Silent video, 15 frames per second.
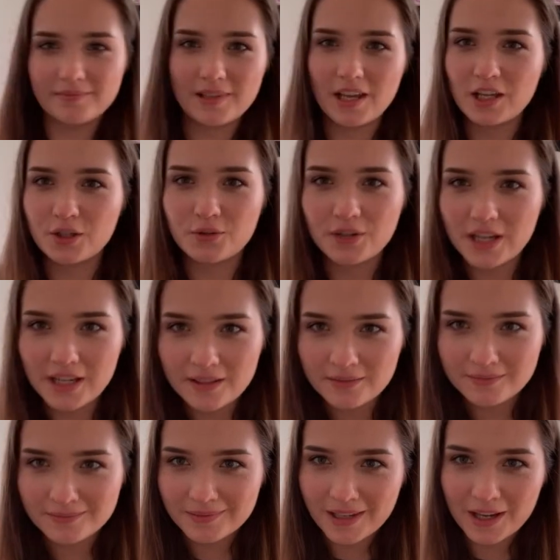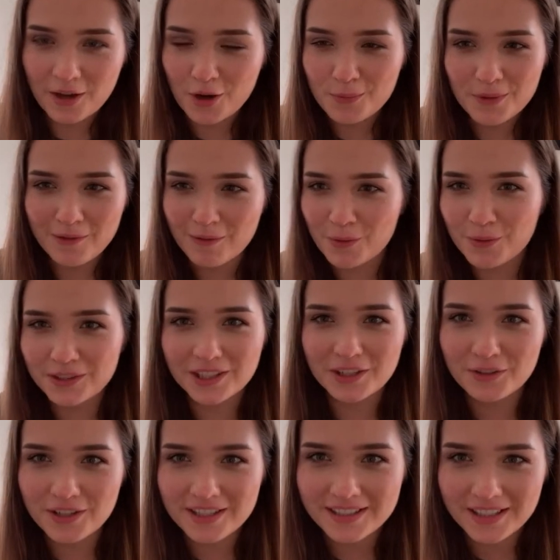Agree? I hope everyone
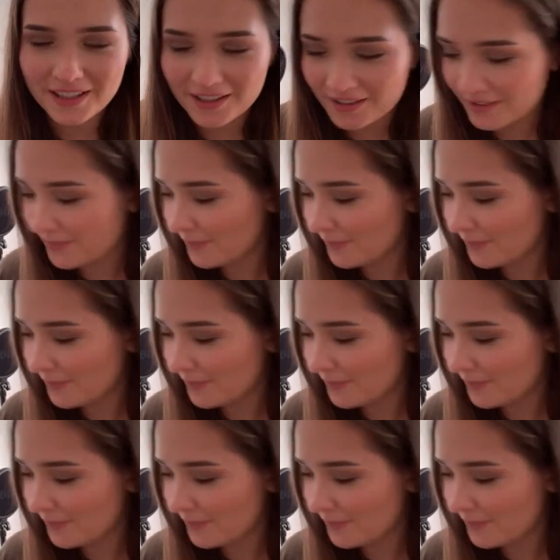agrees here.